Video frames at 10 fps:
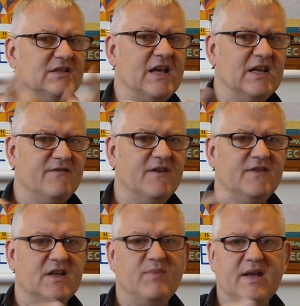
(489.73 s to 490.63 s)
10 to
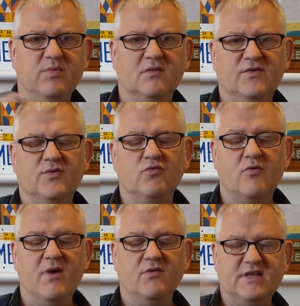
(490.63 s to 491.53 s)
15 people to
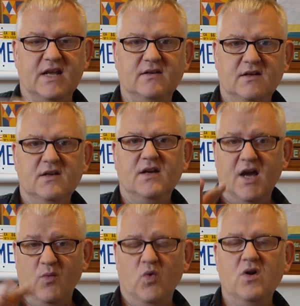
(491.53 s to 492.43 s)
remote in
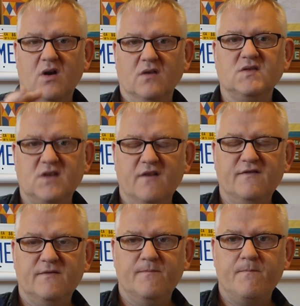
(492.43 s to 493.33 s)
and work on stuff,